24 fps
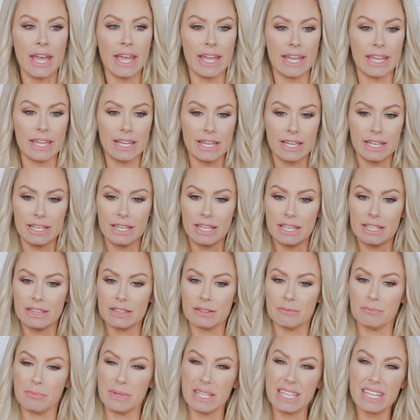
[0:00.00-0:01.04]
And
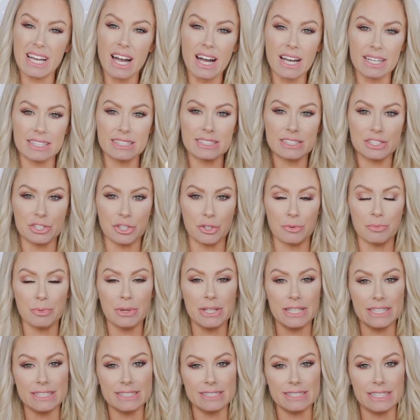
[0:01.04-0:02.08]
because you're
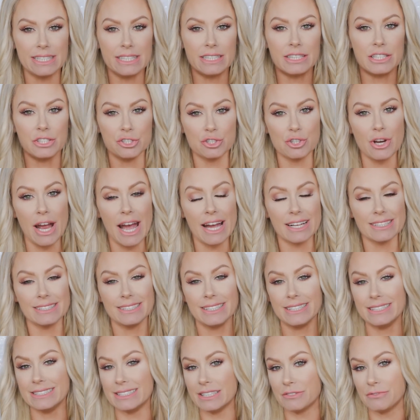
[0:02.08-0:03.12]
placing the
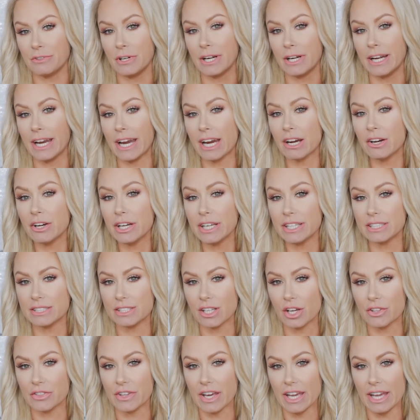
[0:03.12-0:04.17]
tracks in different areas
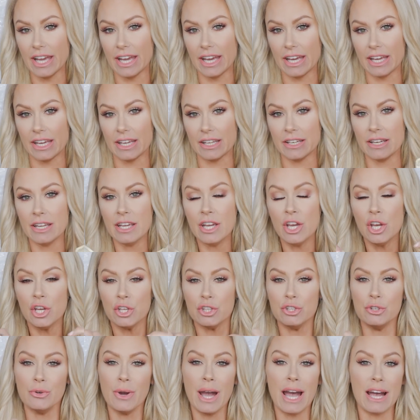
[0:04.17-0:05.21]
on the head,
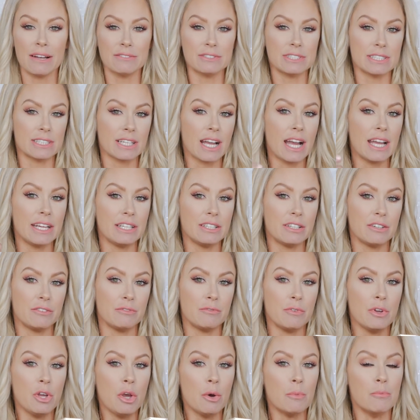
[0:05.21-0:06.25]
you have to kind
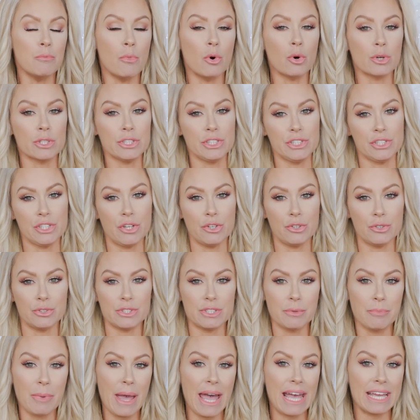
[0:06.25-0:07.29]
of more so
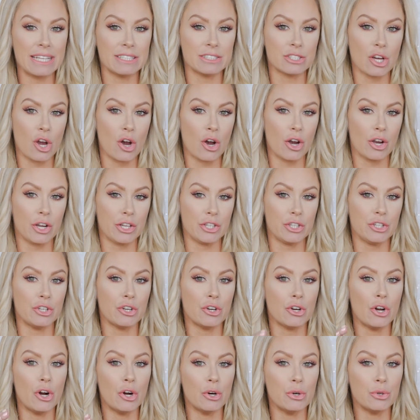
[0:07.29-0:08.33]
depend on
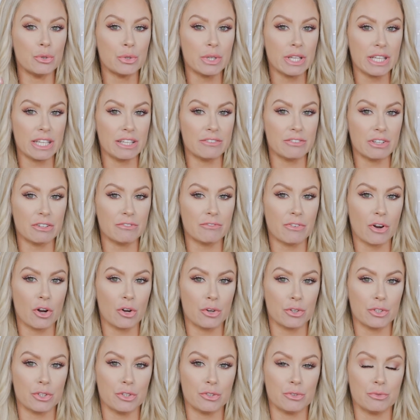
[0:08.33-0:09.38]
your own even
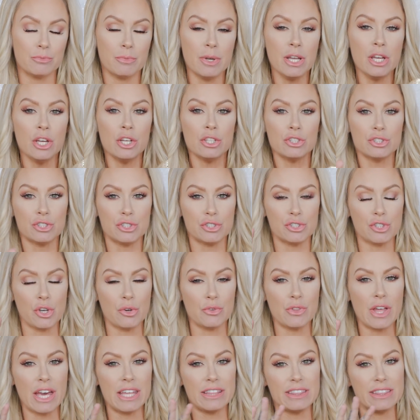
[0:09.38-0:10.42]
volume
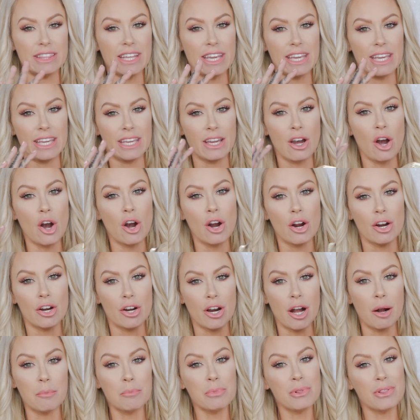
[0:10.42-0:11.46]
so that they
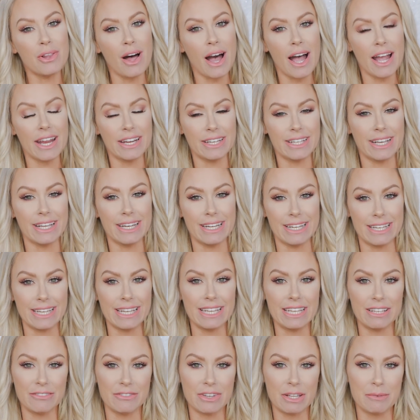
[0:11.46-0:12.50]
are applied in an
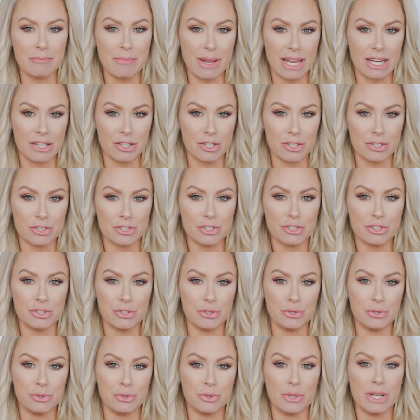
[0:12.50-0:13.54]
even manner
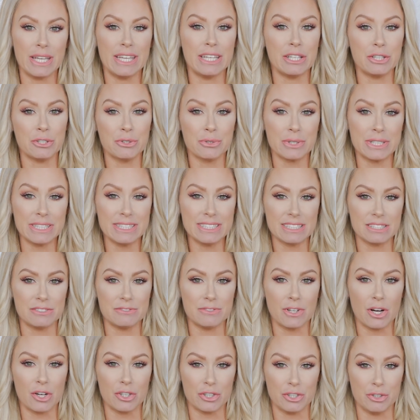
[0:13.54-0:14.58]
to increase the
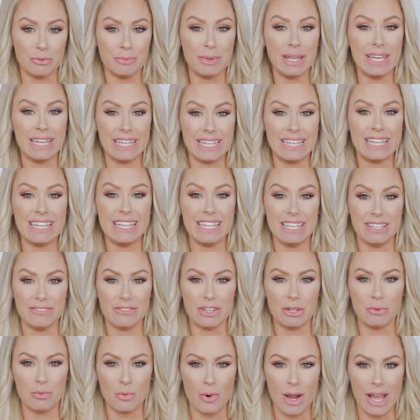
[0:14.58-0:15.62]
volume in an
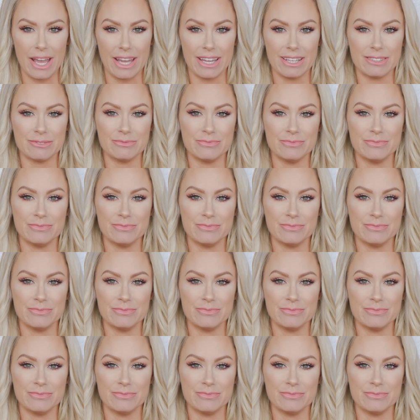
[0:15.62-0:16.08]
even way.